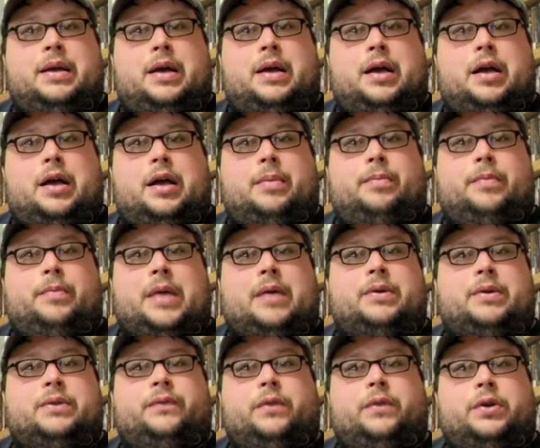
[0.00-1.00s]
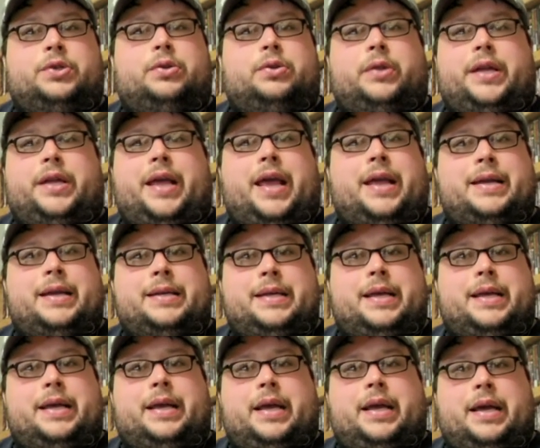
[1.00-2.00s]
I was virtually
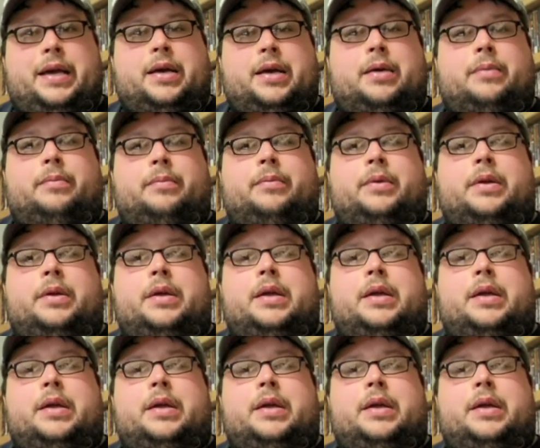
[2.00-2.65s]
ADing him.